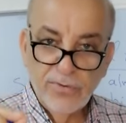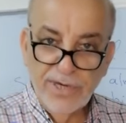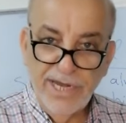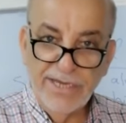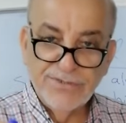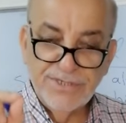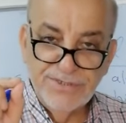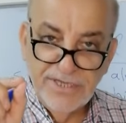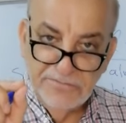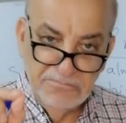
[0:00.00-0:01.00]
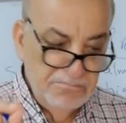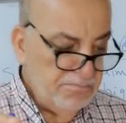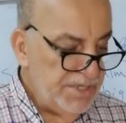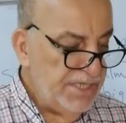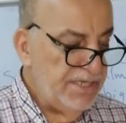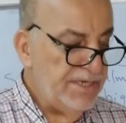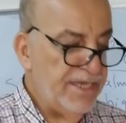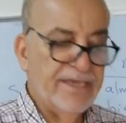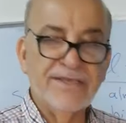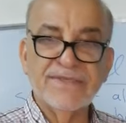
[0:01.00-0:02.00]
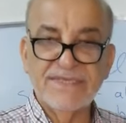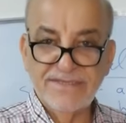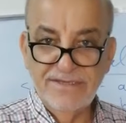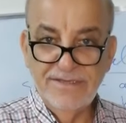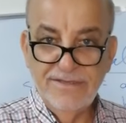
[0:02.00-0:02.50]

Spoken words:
related meanings.